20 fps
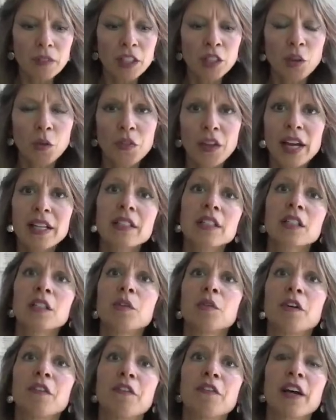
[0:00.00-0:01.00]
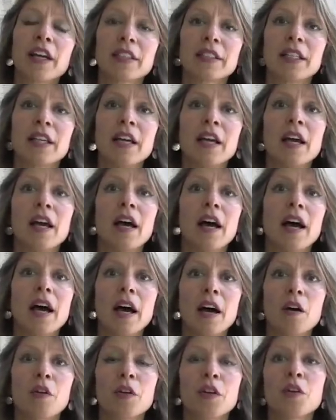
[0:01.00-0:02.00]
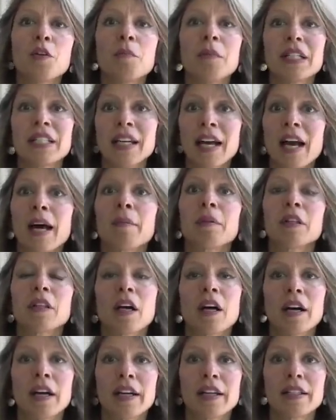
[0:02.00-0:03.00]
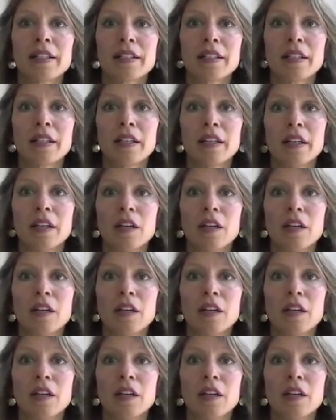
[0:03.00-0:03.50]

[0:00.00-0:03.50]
you know, that's going to affect how you metabolize